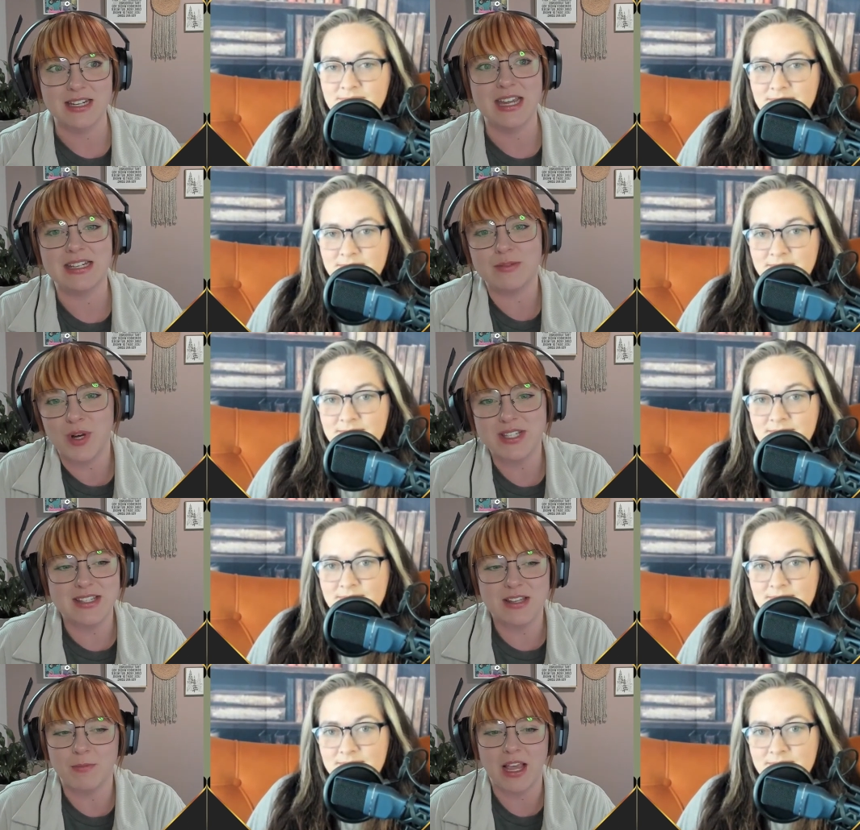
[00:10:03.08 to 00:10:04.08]
Speaker 1: It
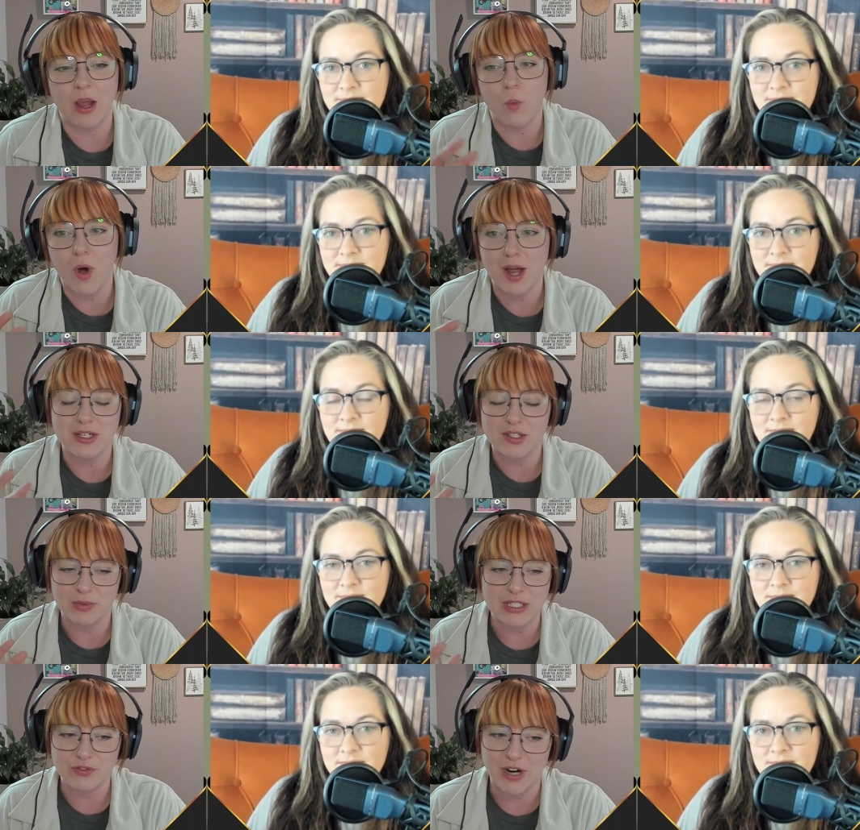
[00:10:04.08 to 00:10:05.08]
wasn't something I wanted to
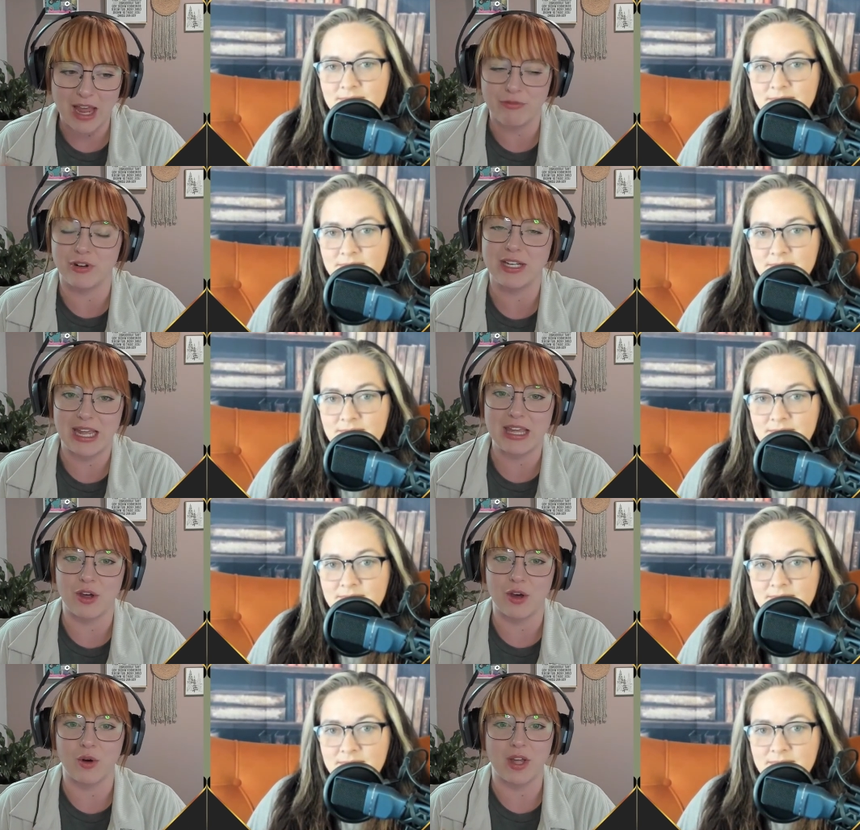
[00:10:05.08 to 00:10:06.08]
reach for every day,
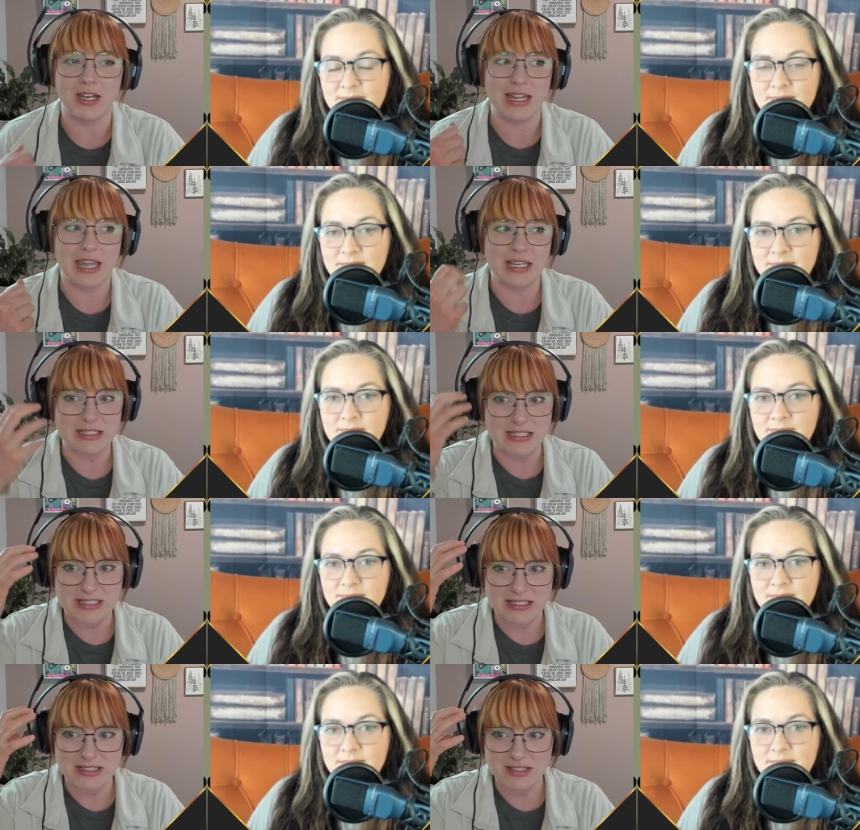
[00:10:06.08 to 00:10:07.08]
though, and, like,
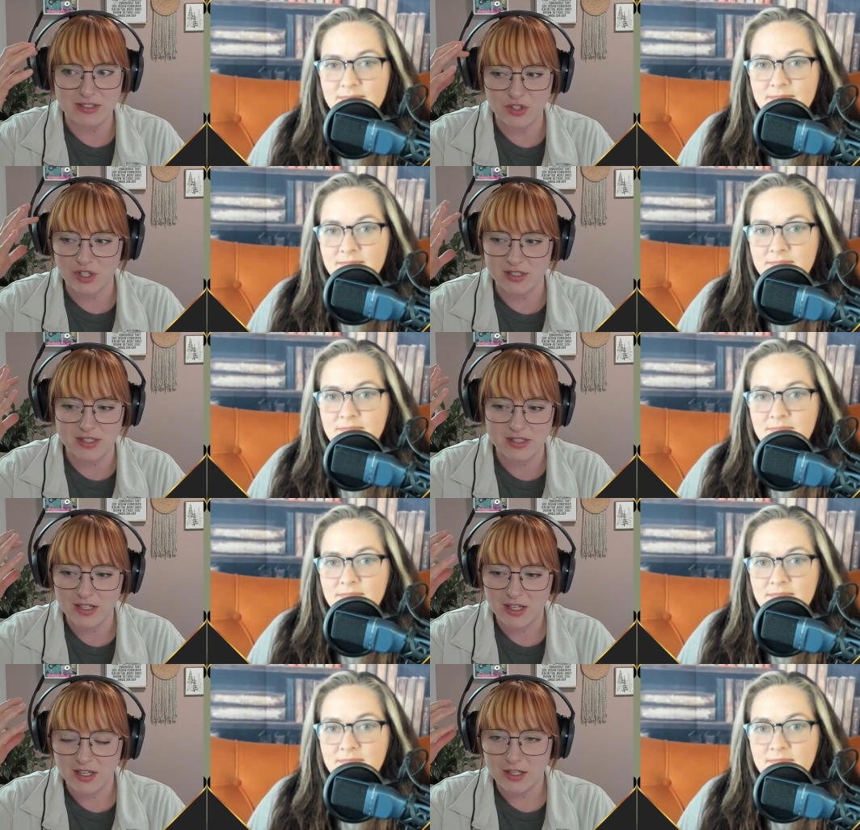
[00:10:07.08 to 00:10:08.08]
just
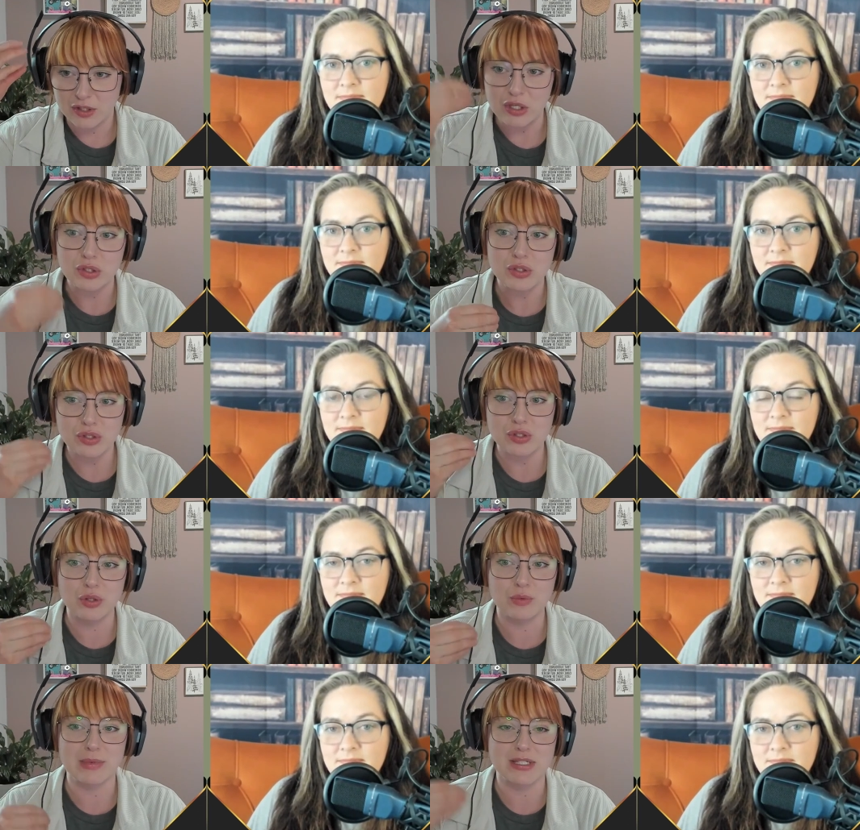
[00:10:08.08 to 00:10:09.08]

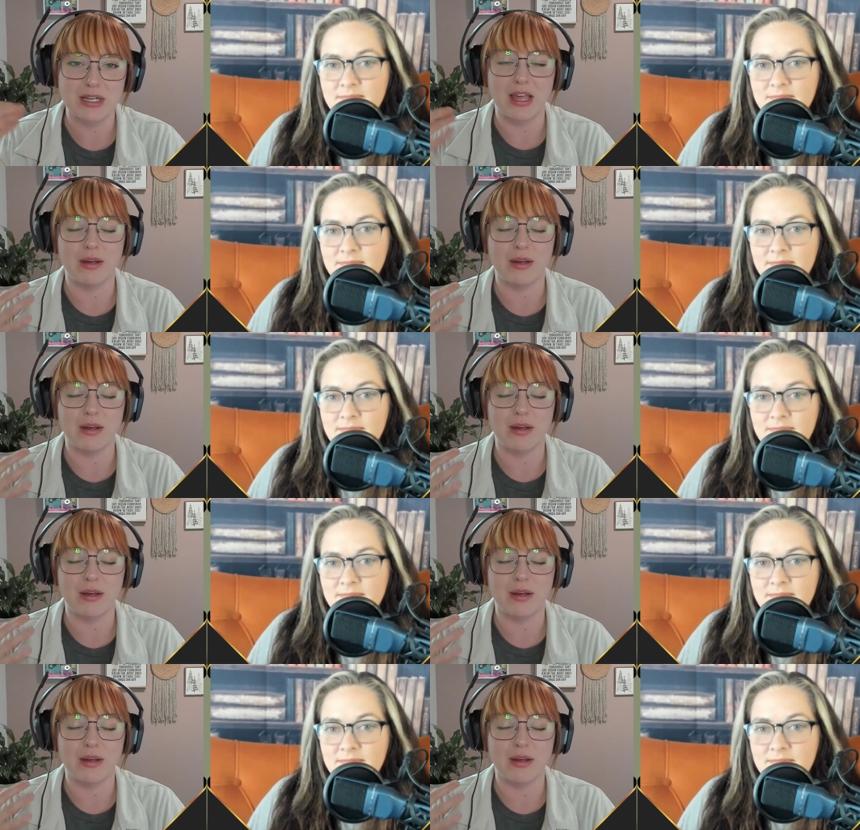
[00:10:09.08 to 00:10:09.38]
consume until I